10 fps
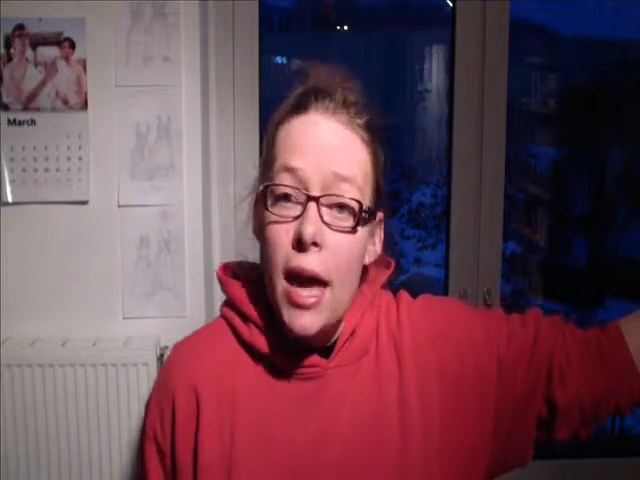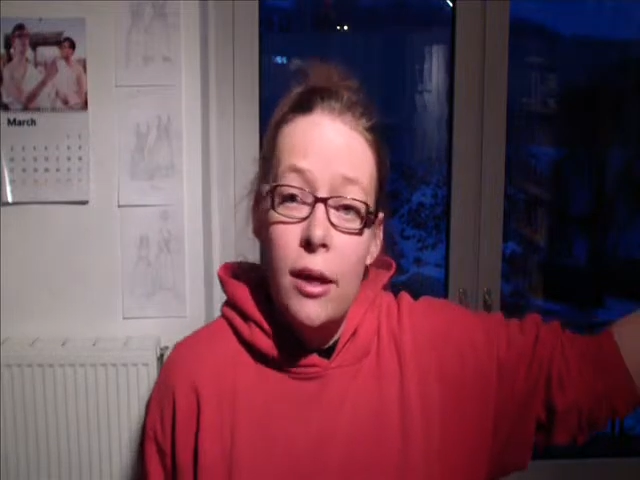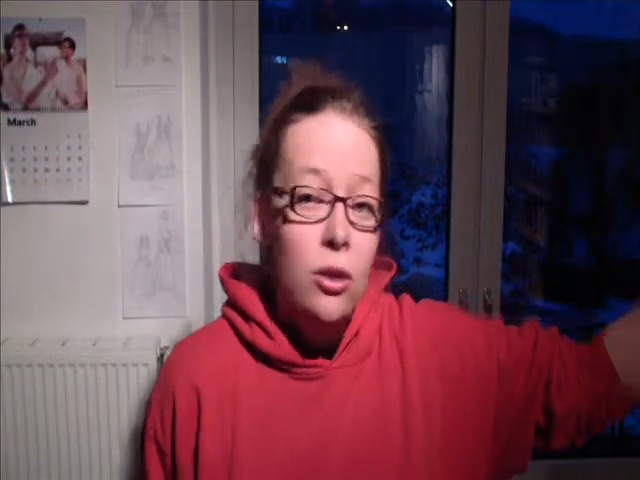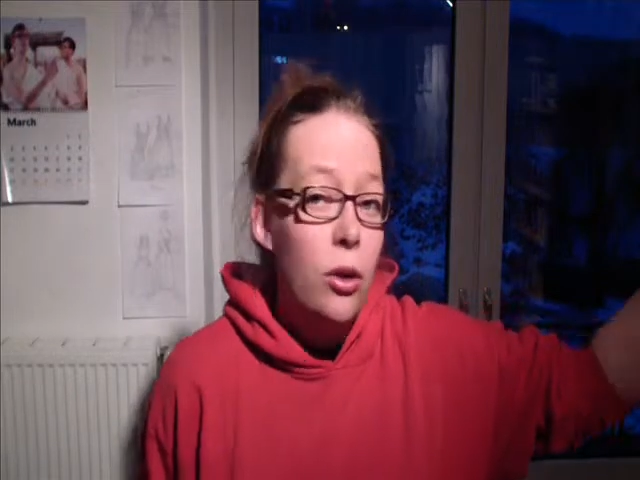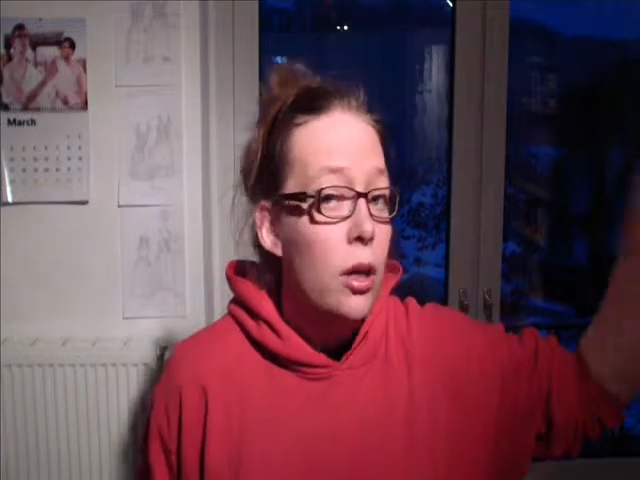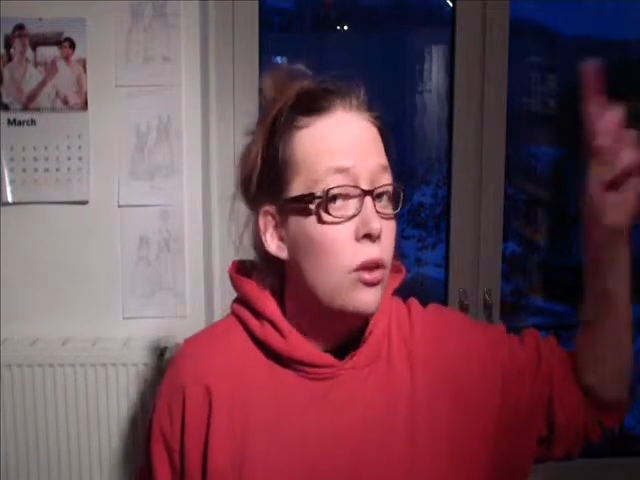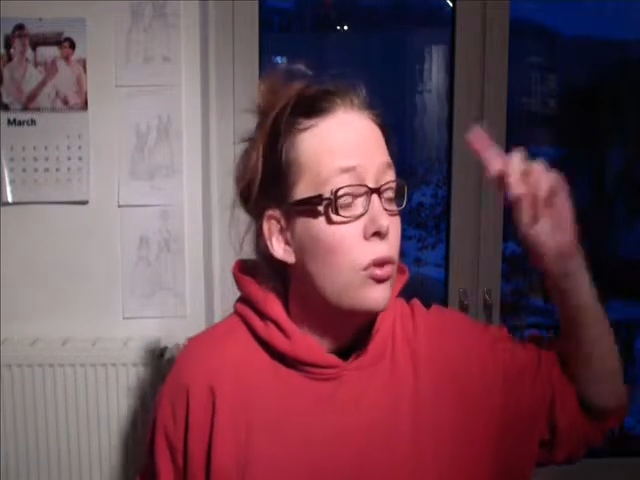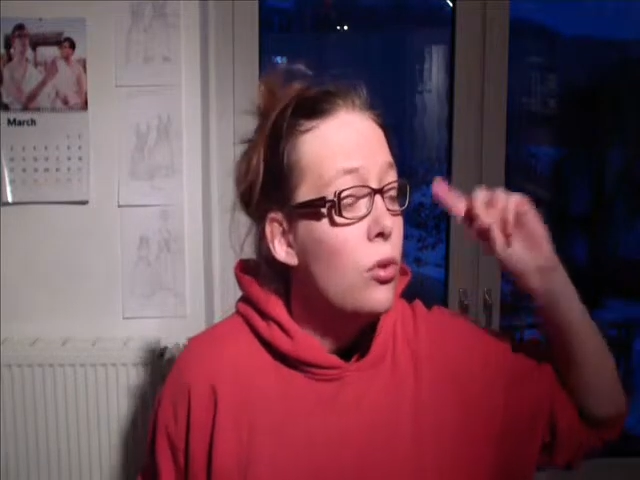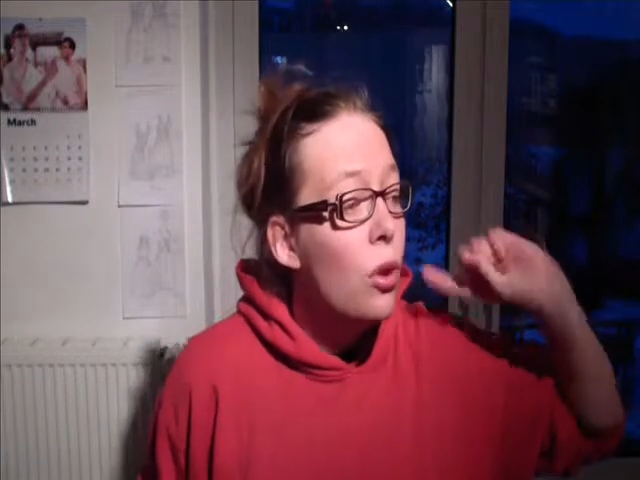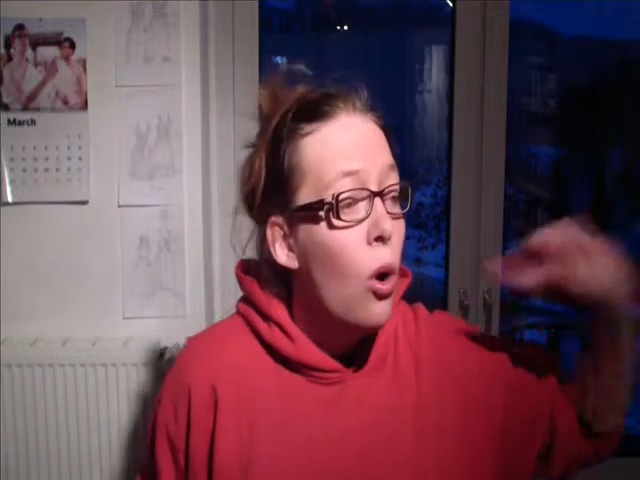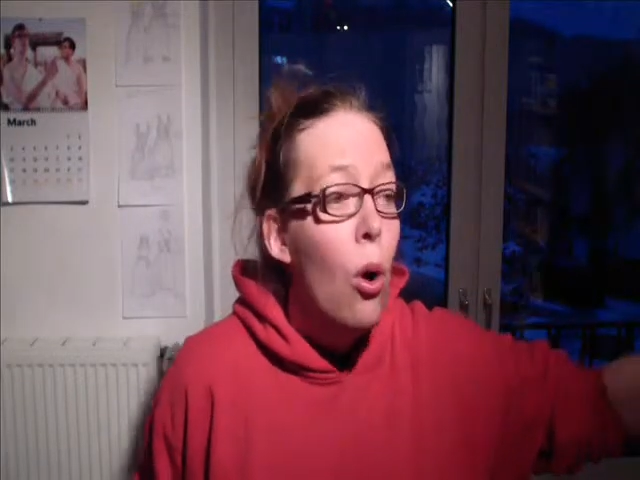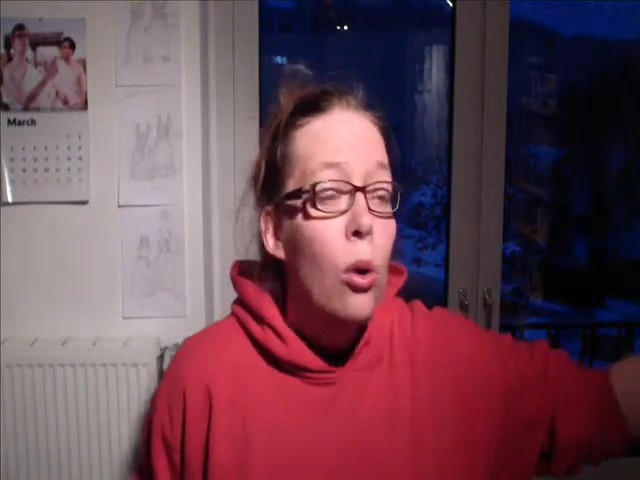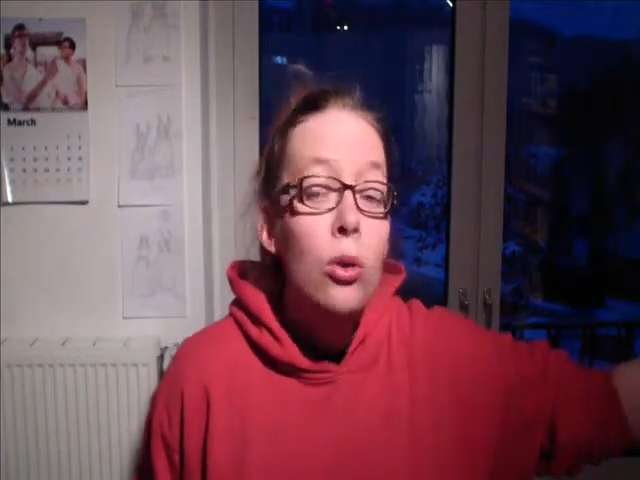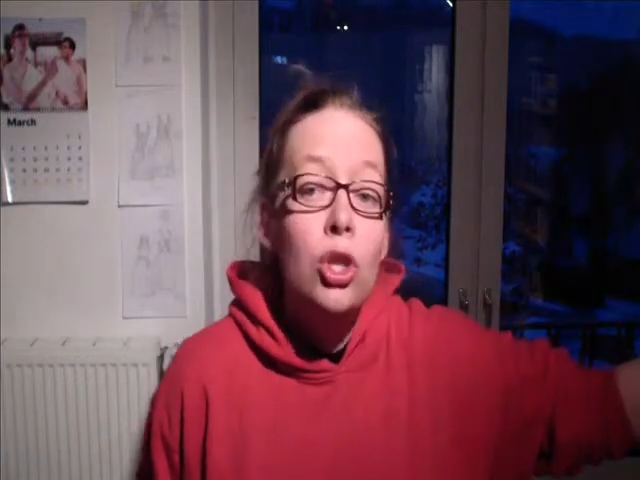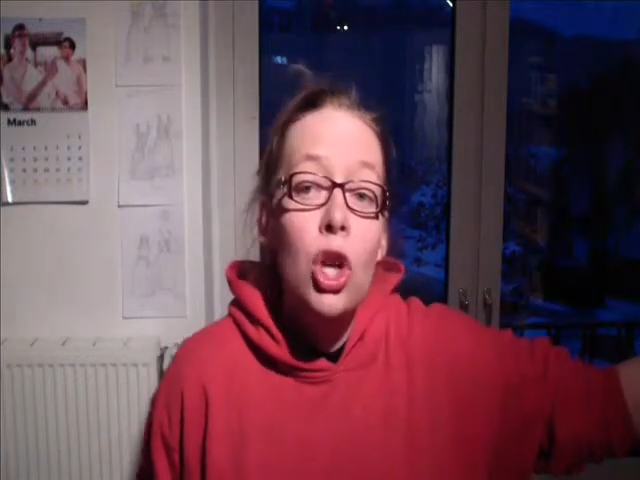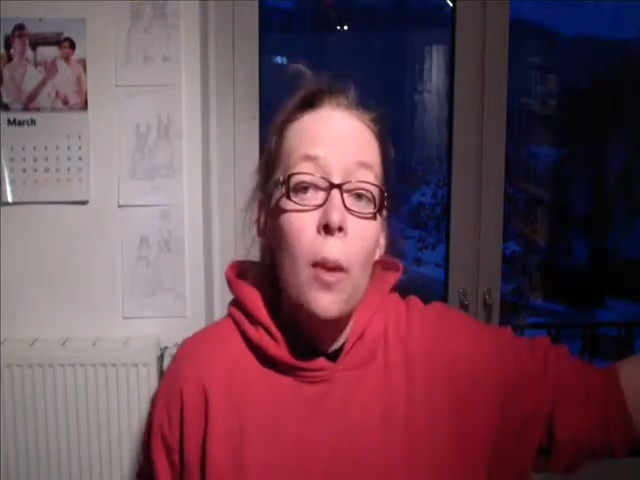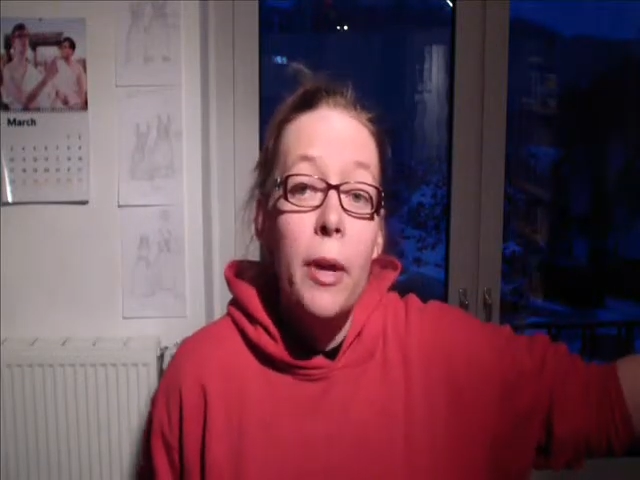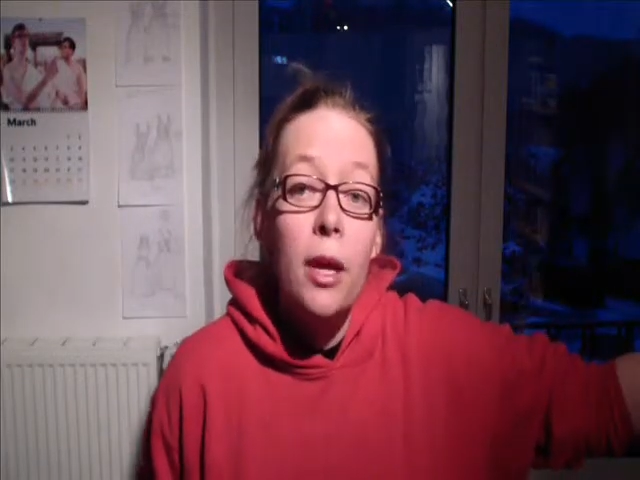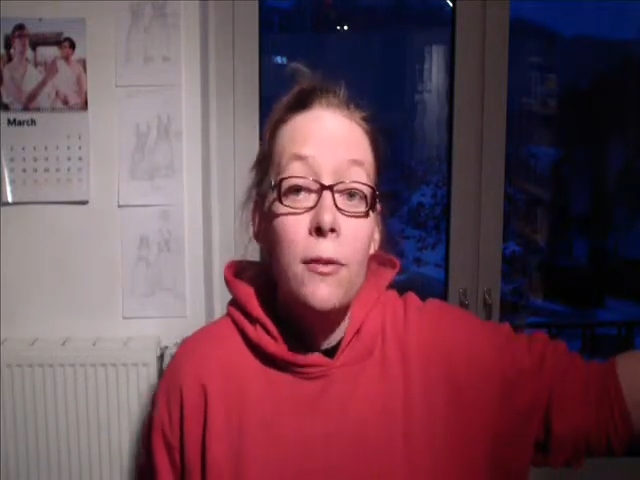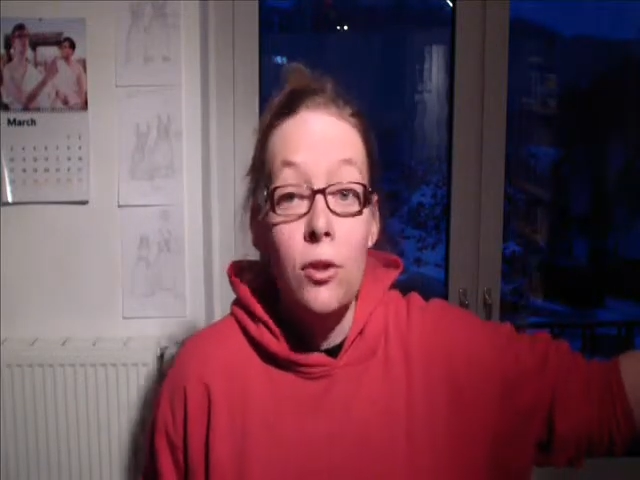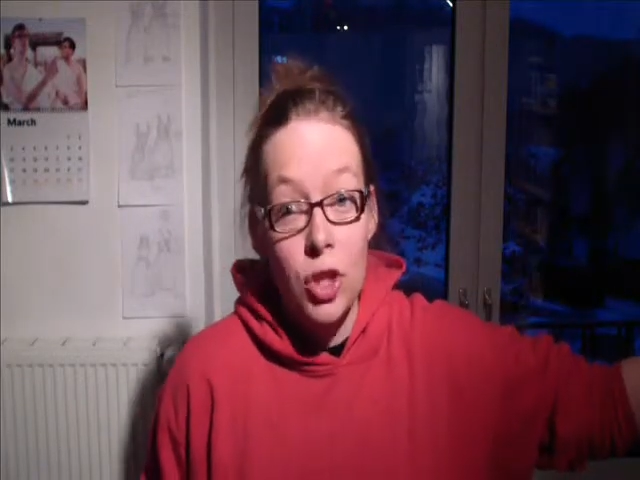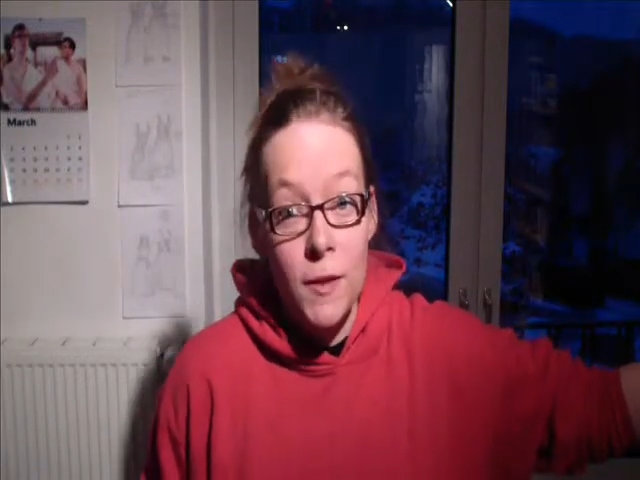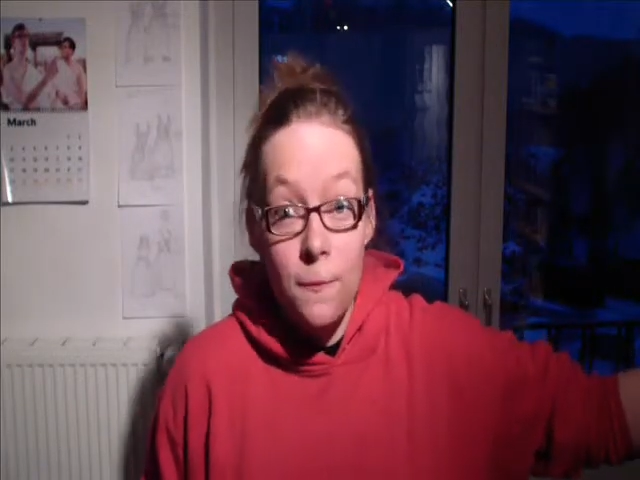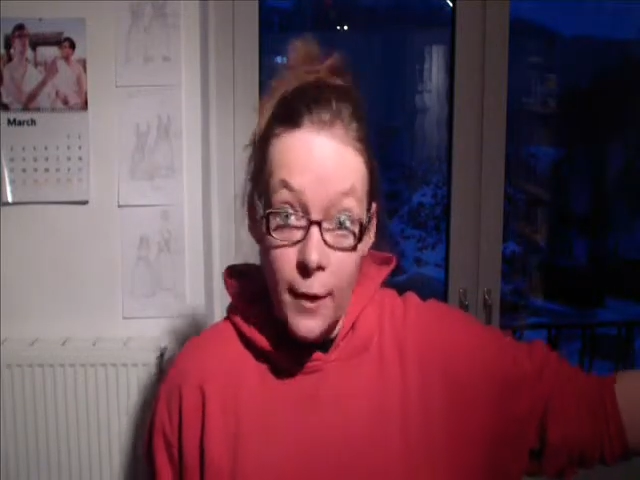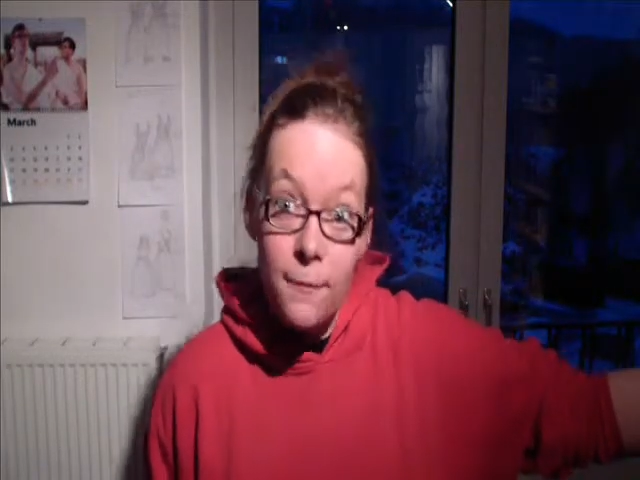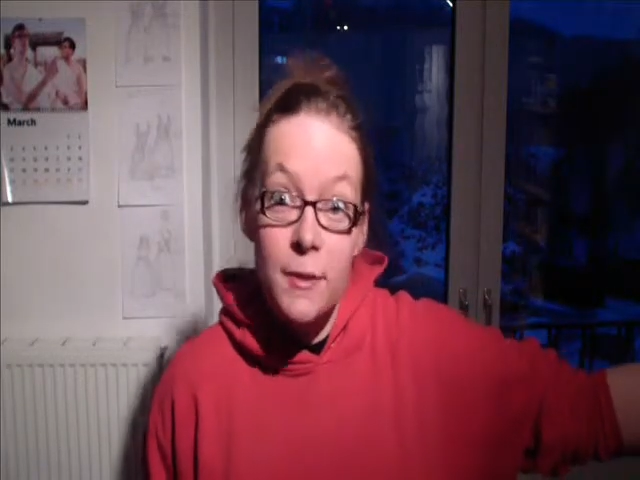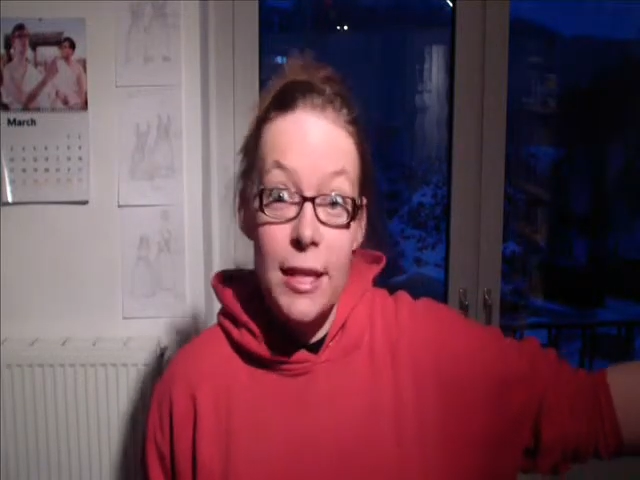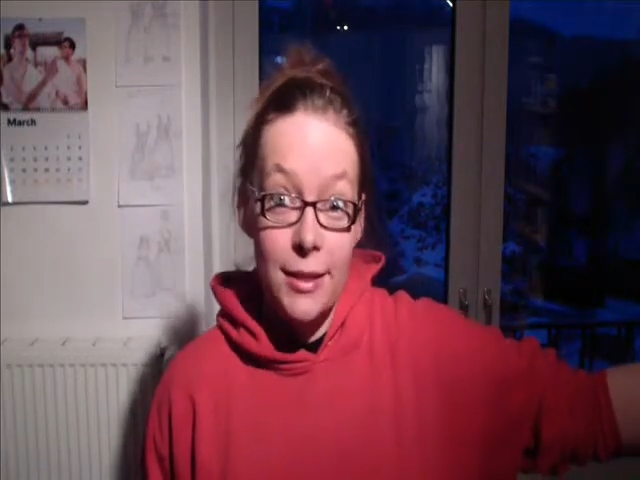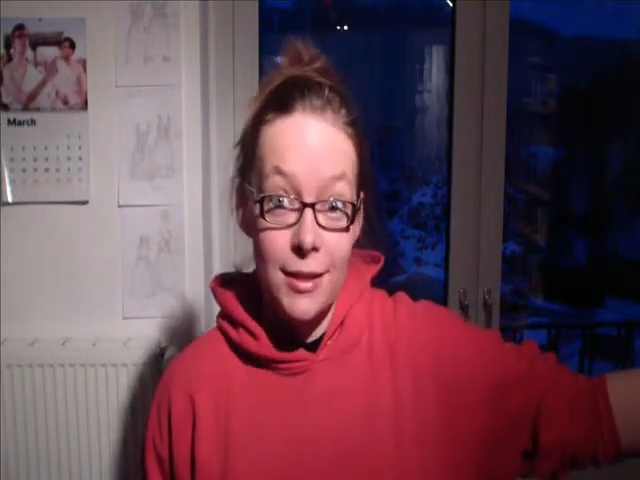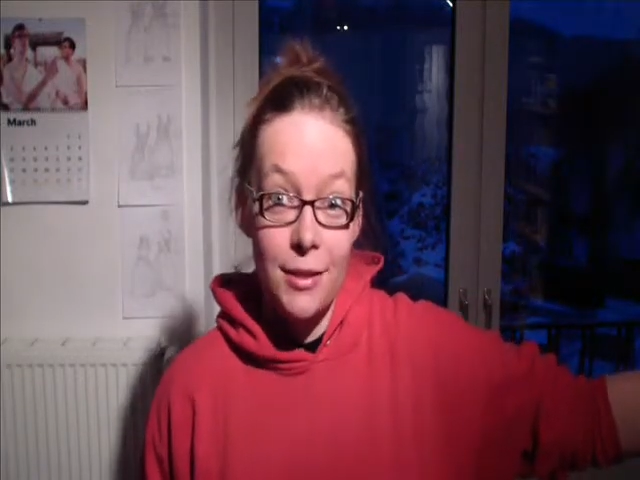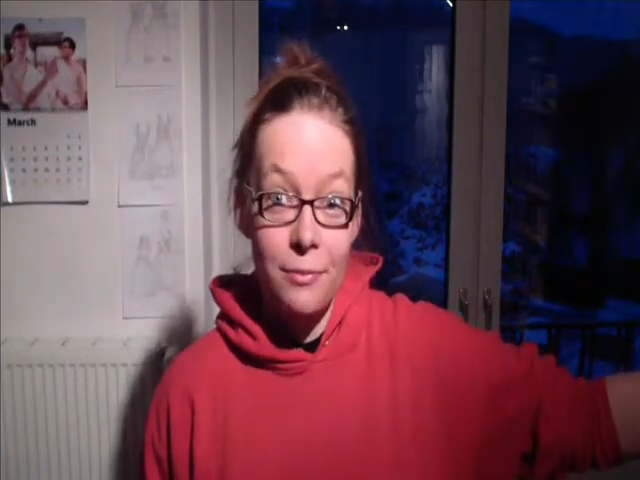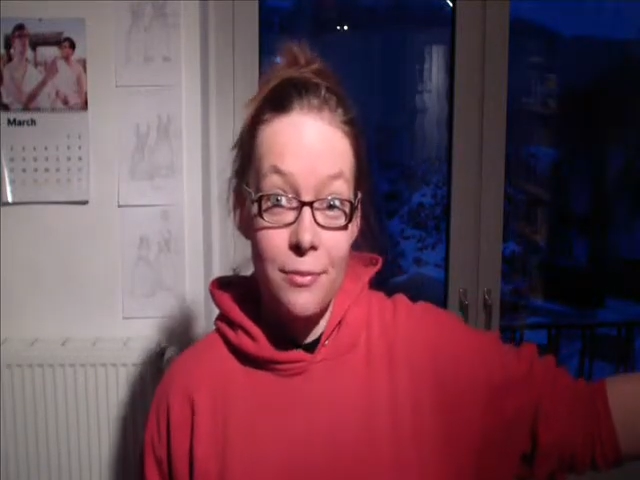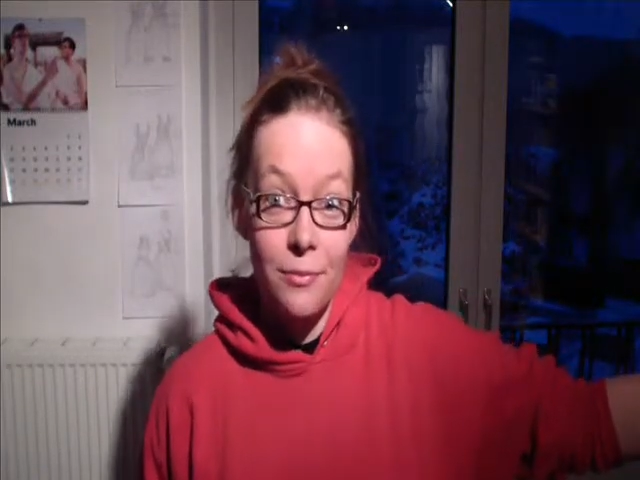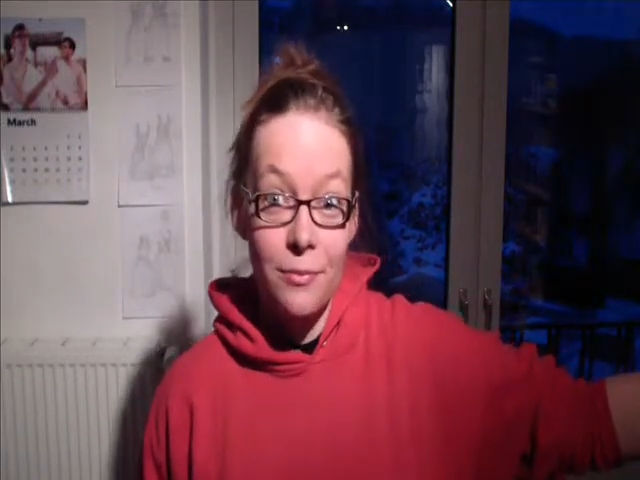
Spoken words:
and you can do your whole shopping for just 5 cents.